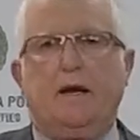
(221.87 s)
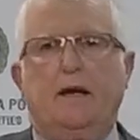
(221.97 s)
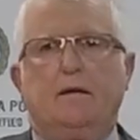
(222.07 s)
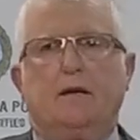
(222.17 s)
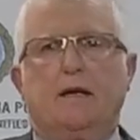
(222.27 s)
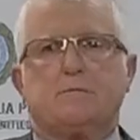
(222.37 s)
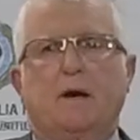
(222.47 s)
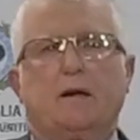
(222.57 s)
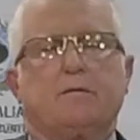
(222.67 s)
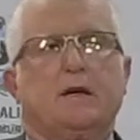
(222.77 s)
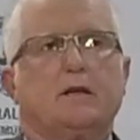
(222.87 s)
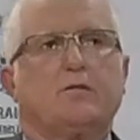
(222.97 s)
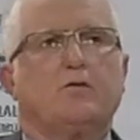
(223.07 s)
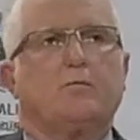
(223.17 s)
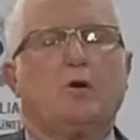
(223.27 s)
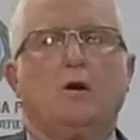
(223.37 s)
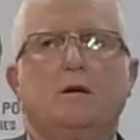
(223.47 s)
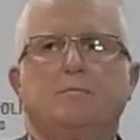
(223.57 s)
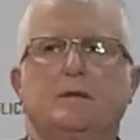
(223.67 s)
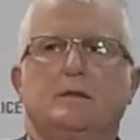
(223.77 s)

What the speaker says: and as part of Task Force Prime,